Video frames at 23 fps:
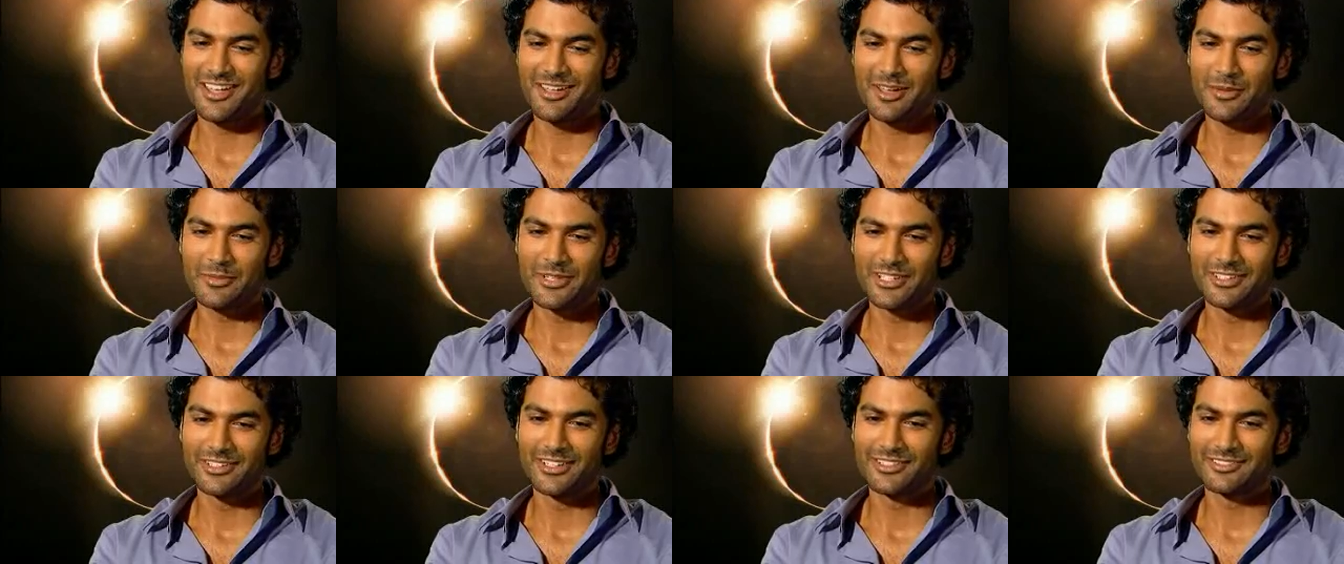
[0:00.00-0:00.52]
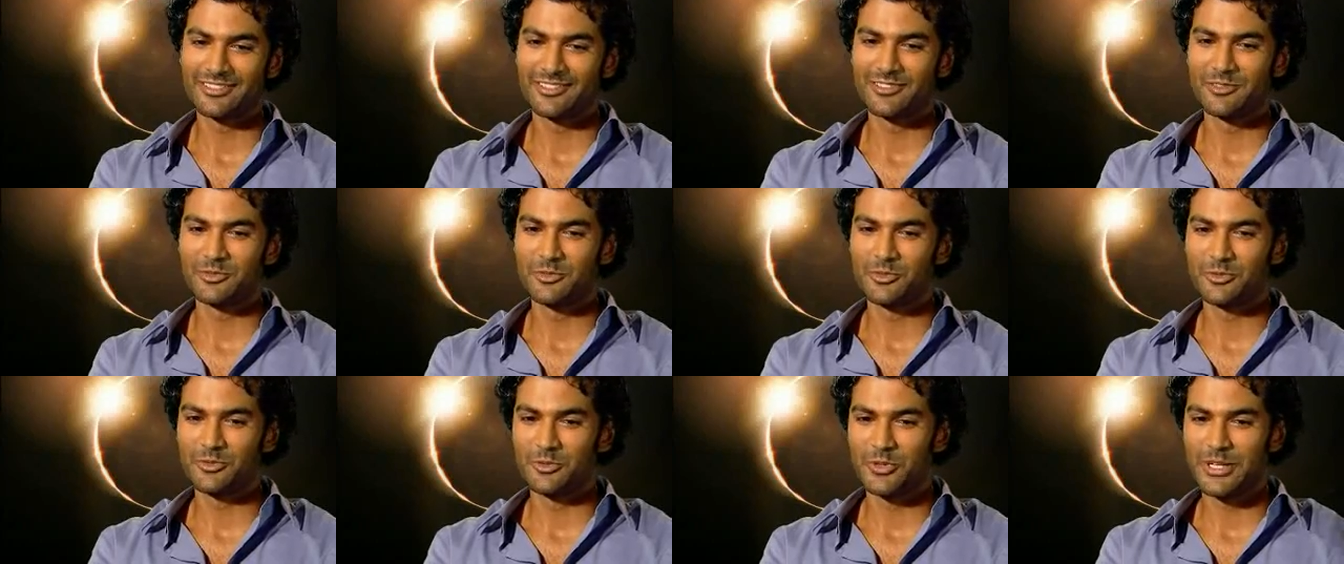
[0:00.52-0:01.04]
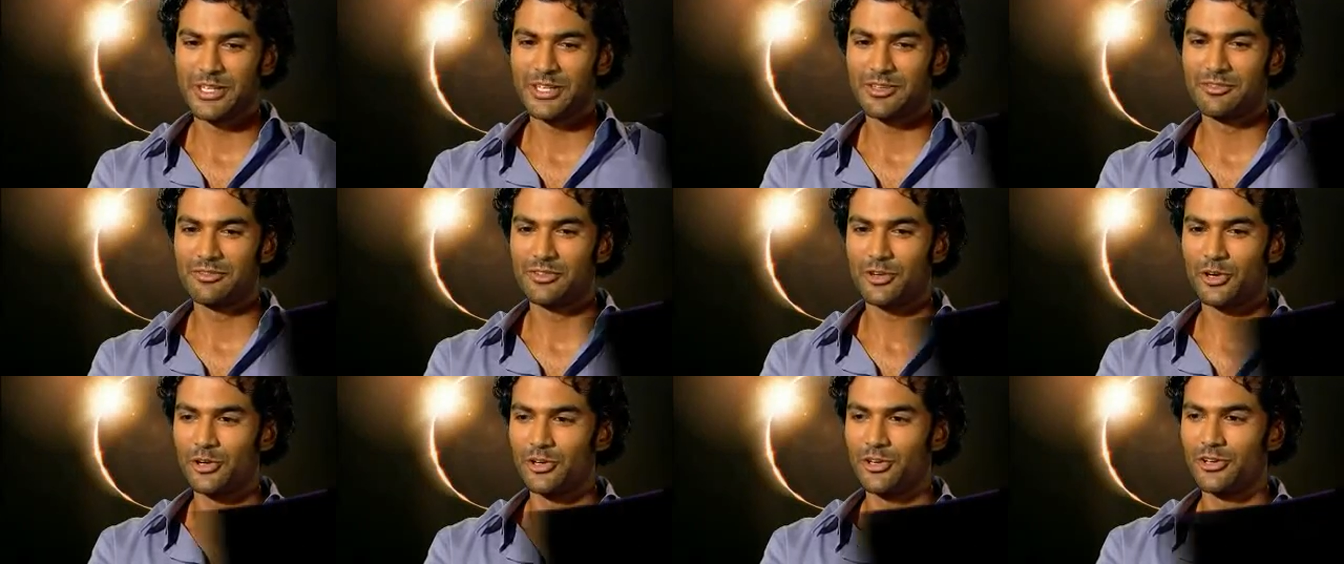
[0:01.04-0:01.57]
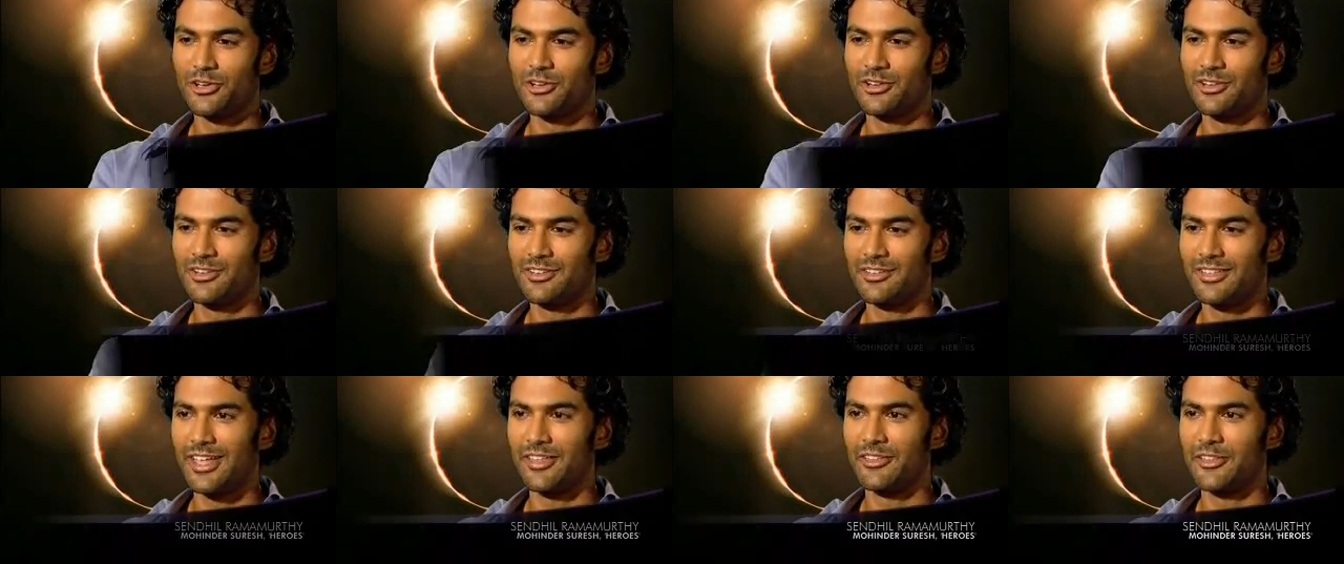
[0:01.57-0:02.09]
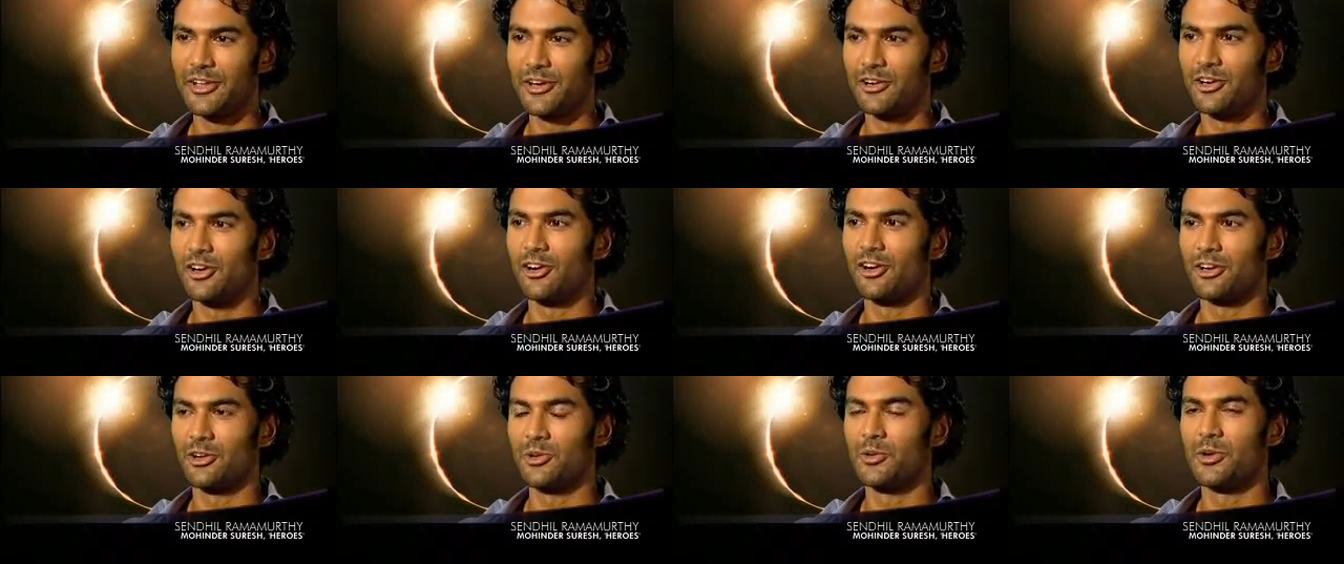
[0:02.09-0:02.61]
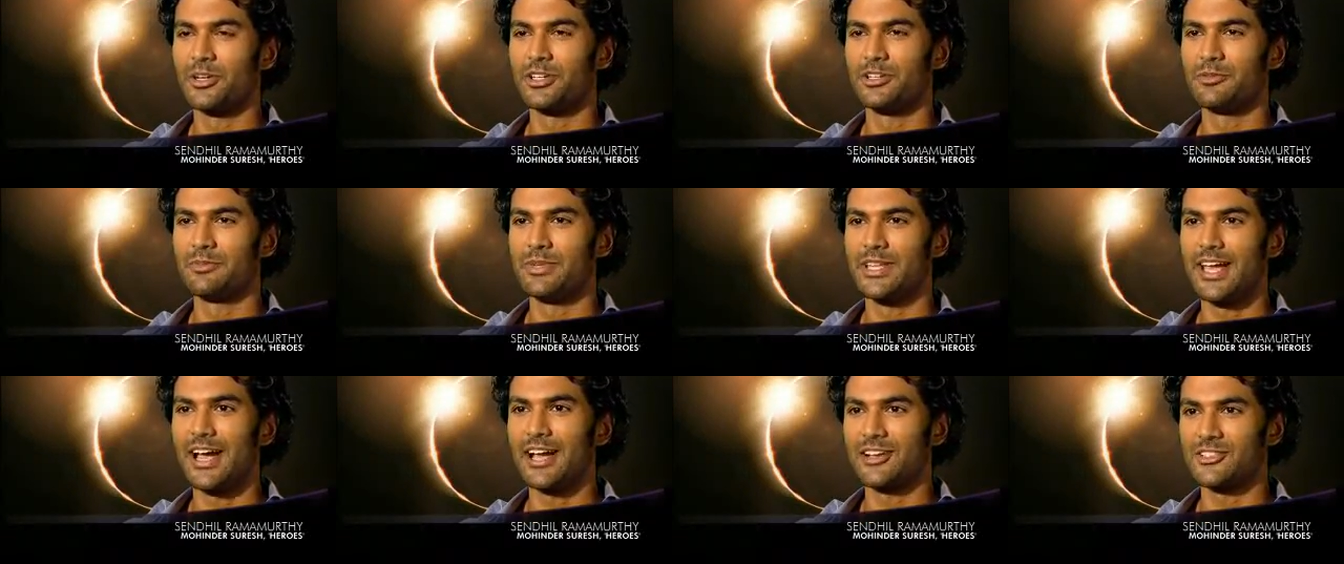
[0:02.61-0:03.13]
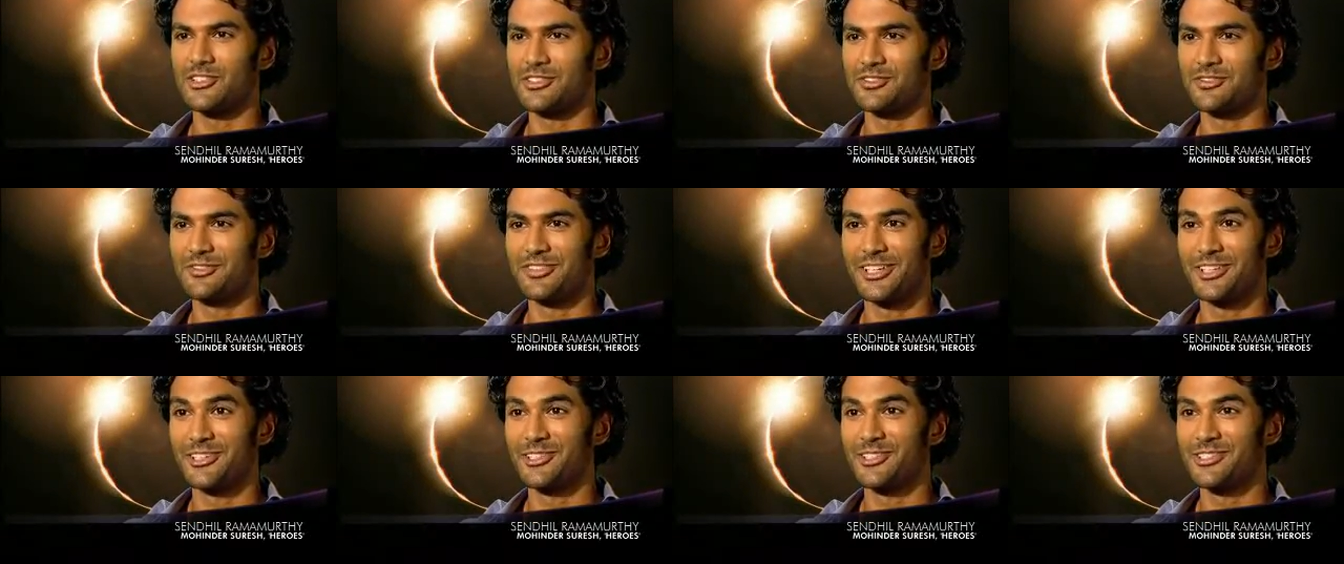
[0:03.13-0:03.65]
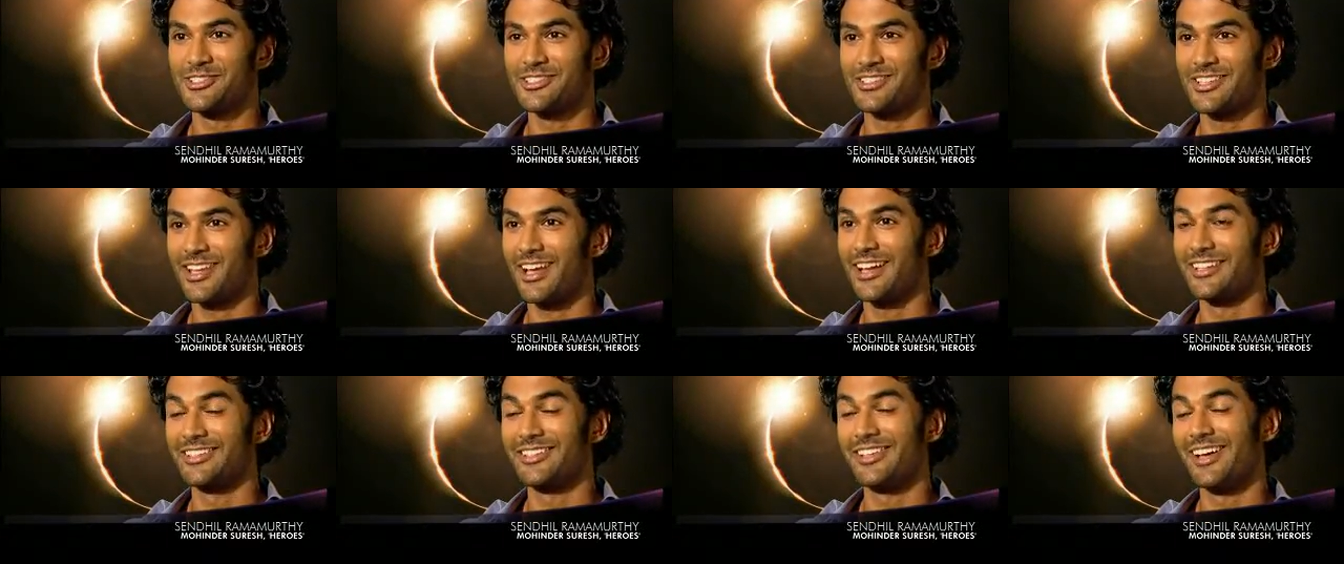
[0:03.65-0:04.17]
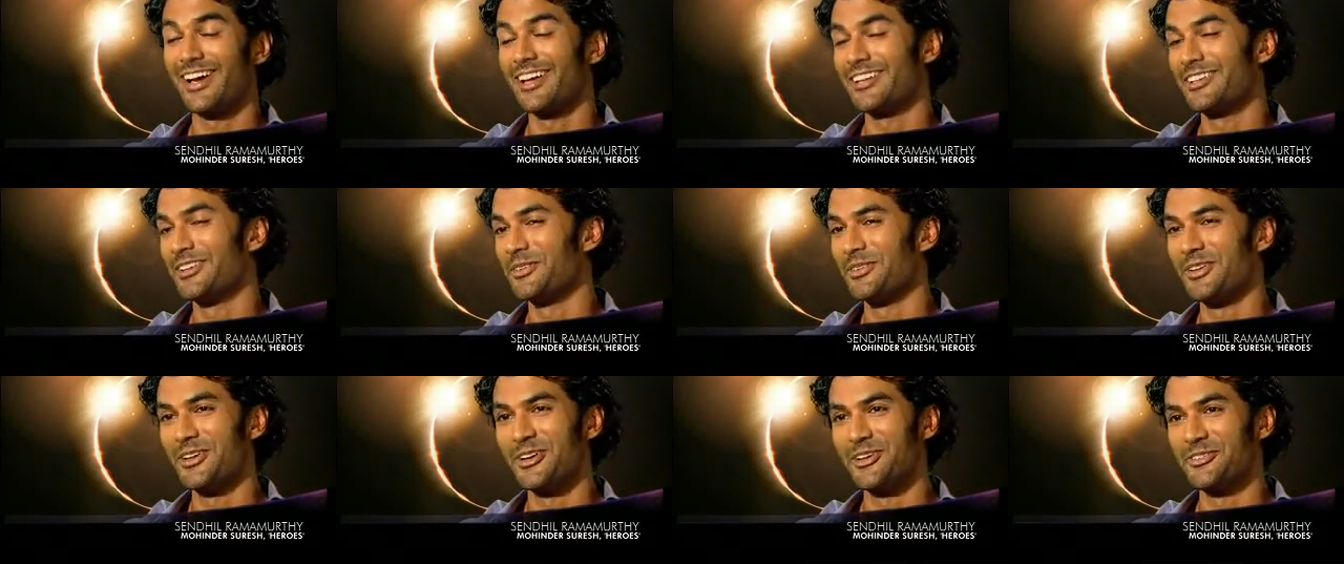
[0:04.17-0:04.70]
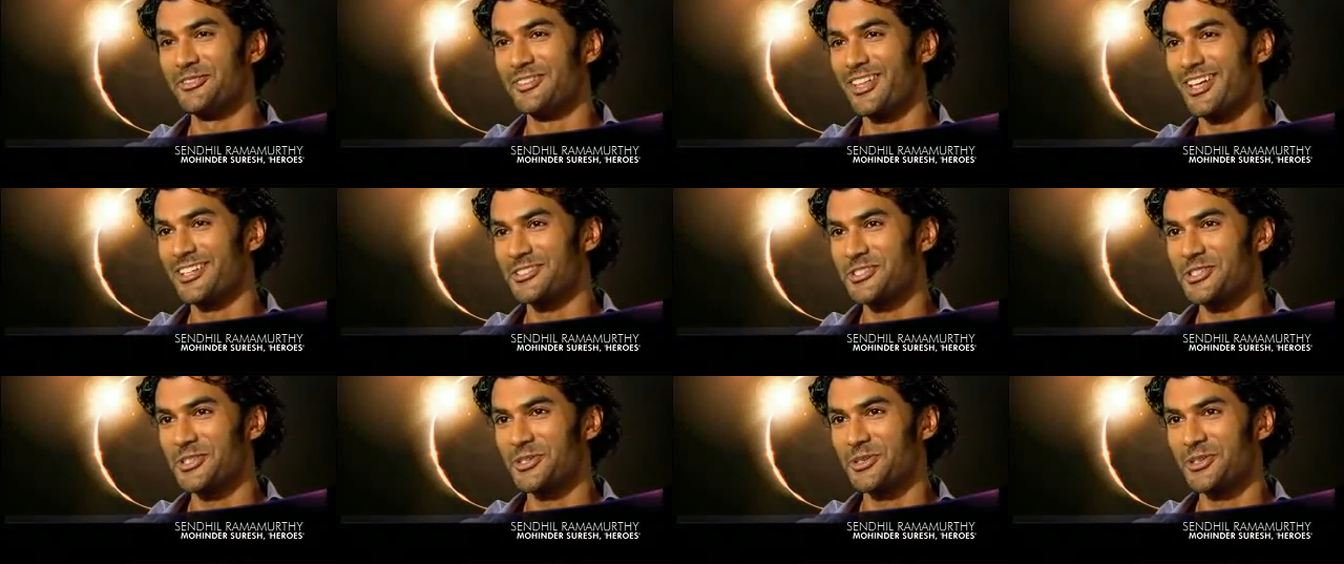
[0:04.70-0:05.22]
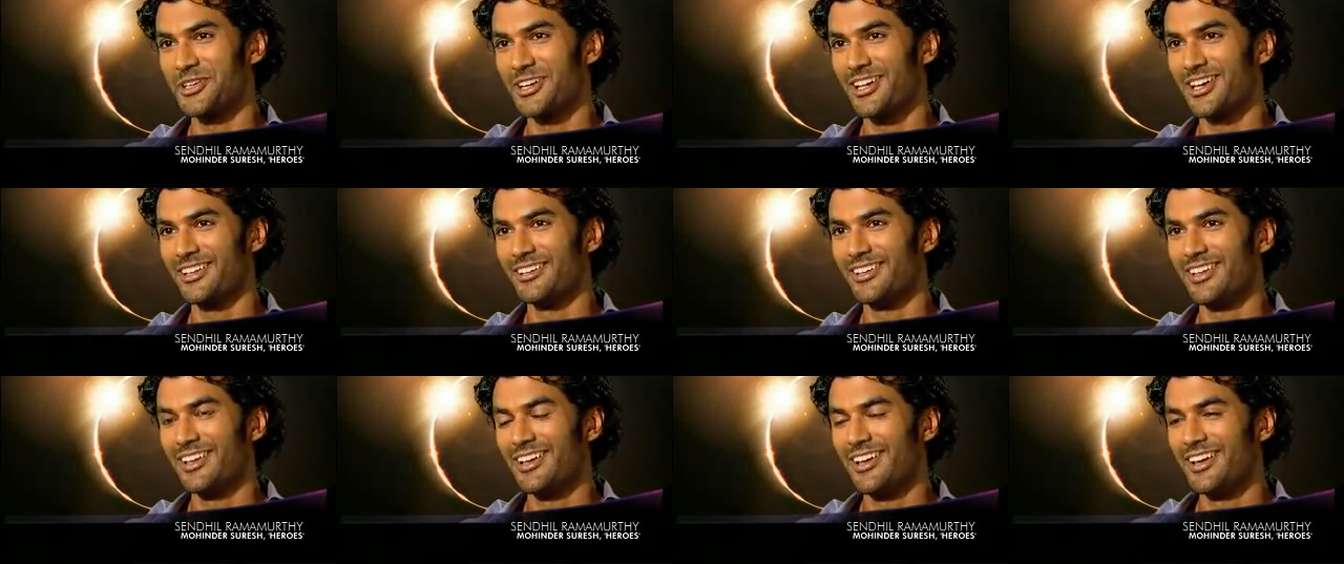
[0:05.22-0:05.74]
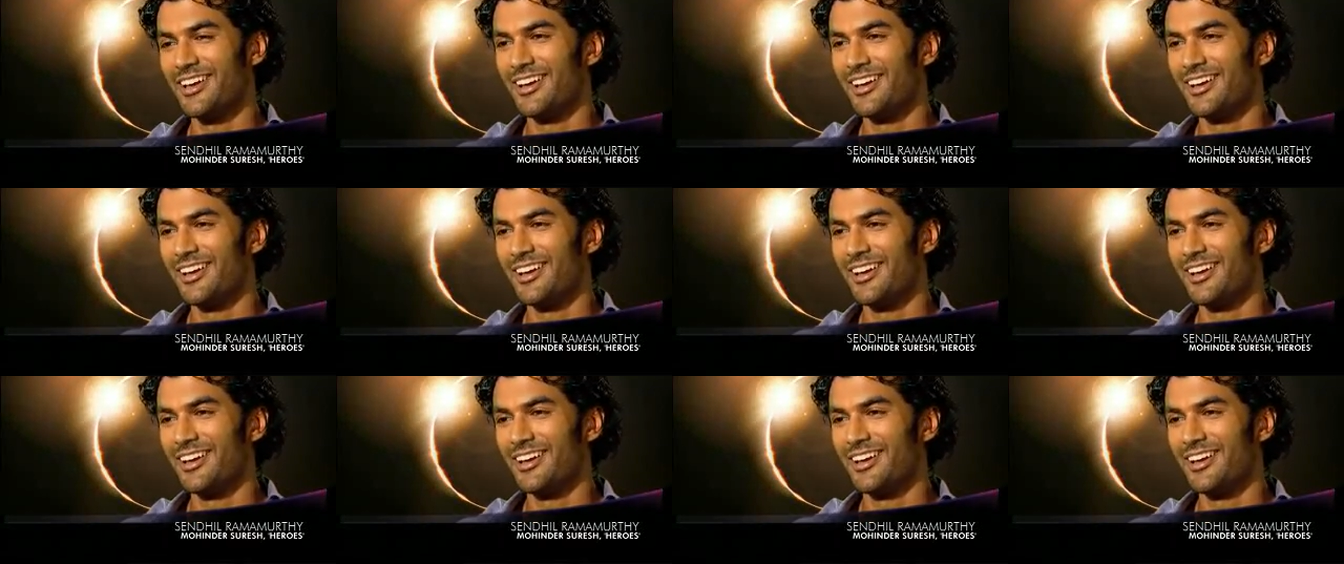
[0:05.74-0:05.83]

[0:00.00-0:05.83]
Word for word: Yeah, I mean, it, we have heard that there are going to be action figures. I, I don't know if that's true or not.